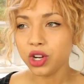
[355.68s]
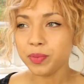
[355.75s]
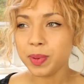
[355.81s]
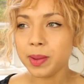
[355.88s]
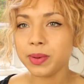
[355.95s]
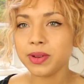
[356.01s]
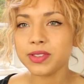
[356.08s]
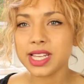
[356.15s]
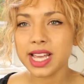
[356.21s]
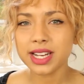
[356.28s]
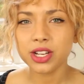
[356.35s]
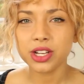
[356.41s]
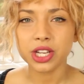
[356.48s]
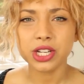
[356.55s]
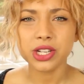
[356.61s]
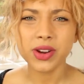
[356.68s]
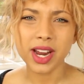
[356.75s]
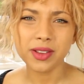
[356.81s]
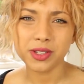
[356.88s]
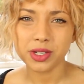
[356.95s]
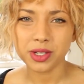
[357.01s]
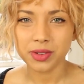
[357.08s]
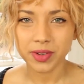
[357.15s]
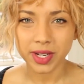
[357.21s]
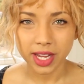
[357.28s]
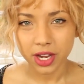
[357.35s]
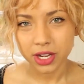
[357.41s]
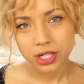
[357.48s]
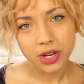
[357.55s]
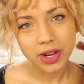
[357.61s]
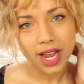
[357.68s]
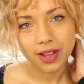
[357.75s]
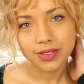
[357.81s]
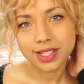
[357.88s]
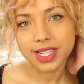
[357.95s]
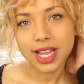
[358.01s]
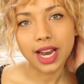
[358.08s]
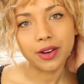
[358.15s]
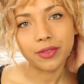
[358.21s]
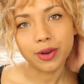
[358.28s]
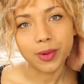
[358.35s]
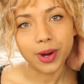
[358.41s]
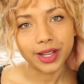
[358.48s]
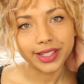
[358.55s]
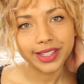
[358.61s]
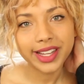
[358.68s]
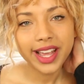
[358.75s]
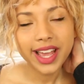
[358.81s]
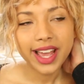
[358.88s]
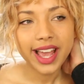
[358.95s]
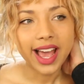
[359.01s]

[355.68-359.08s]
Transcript: A lot of people have said, look, you don't have to do a video, you don't have to tell everyone.